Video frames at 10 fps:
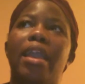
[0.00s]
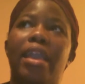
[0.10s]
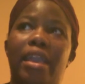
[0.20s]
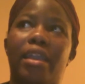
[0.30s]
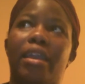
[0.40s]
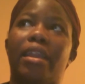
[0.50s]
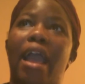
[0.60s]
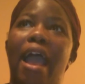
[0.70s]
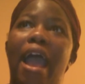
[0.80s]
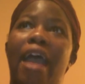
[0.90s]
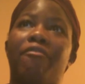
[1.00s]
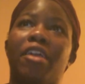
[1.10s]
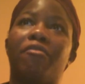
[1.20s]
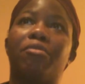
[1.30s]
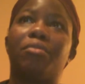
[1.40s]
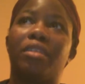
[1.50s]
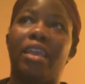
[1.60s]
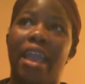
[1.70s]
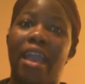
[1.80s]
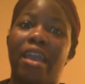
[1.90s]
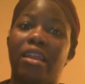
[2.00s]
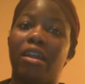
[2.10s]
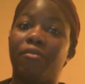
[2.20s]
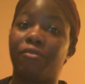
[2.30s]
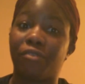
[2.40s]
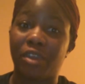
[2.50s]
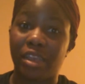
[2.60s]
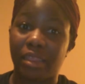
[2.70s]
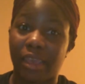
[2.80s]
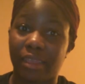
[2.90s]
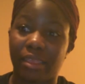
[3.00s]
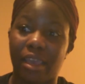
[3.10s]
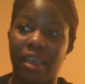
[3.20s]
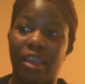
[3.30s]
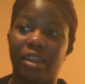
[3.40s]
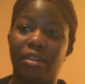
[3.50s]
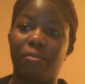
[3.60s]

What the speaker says: And I've never really had a friend like that